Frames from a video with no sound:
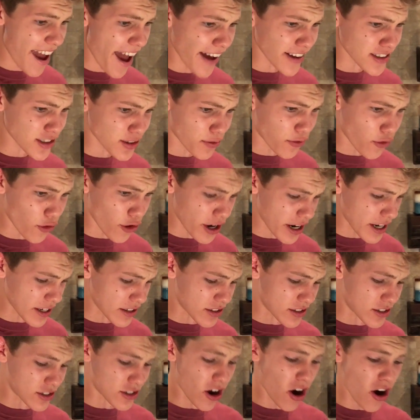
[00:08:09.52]
asked for
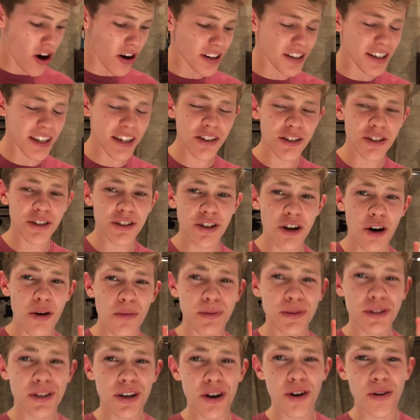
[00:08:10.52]
is Dawn dish
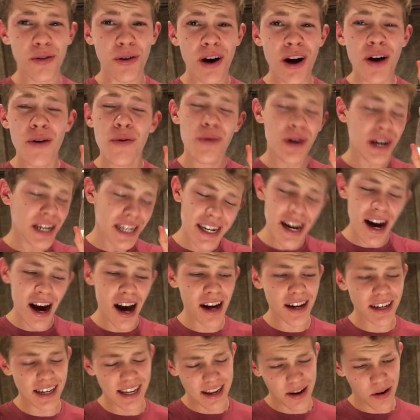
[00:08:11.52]
soap. So we
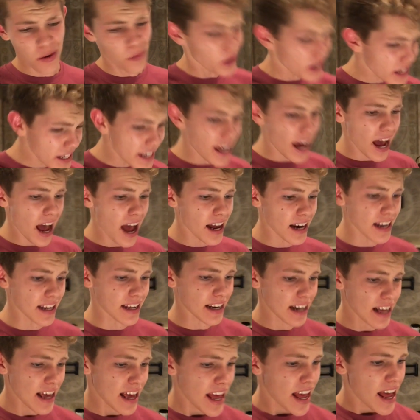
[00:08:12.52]
got it, we got
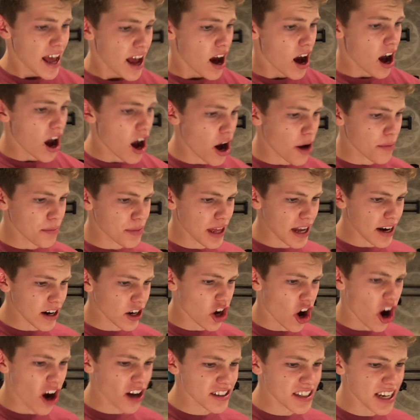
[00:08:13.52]
it. Um, then
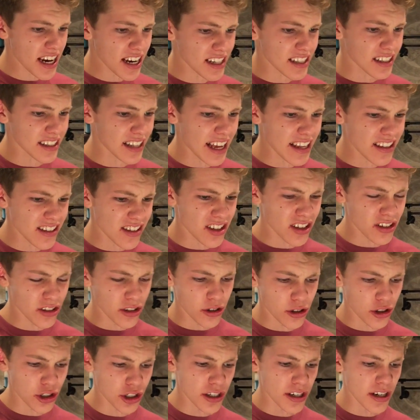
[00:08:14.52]
contact lens
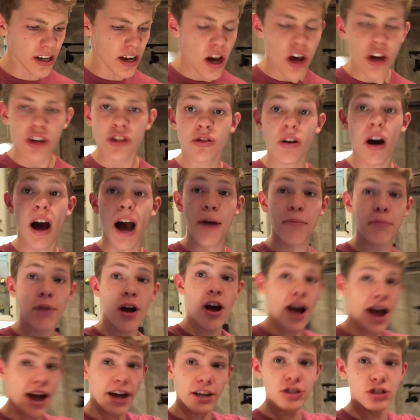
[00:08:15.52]
solution. So I'm
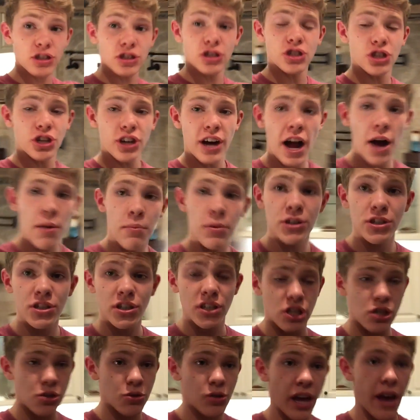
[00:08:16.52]
not actually sure how
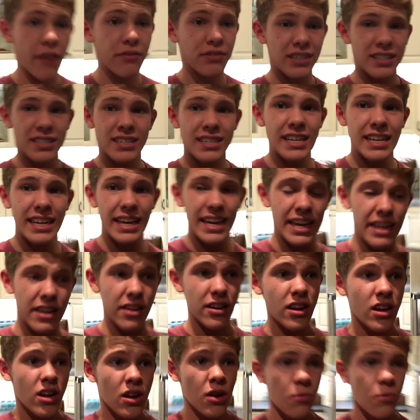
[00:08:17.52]
much you have to stick in,